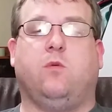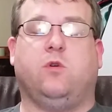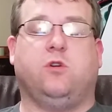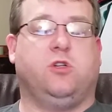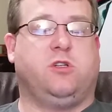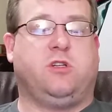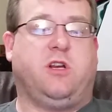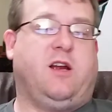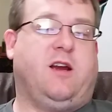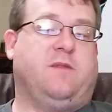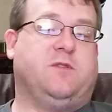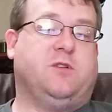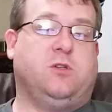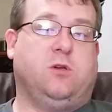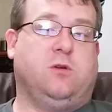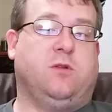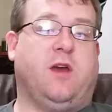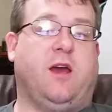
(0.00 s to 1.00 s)
we're just going to have
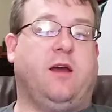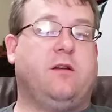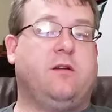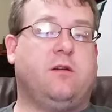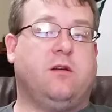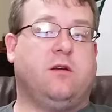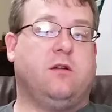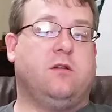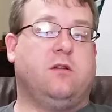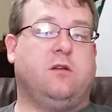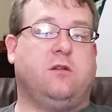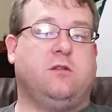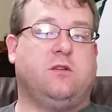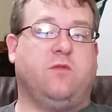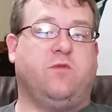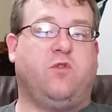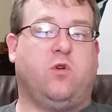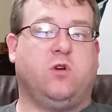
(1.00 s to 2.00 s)
to do that.
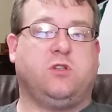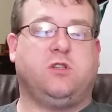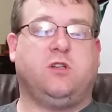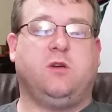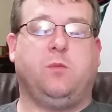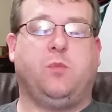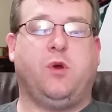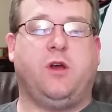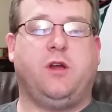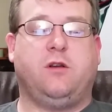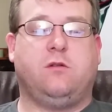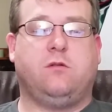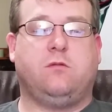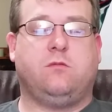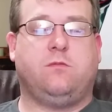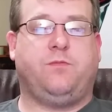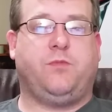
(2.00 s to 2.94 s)
It's unfortunate, but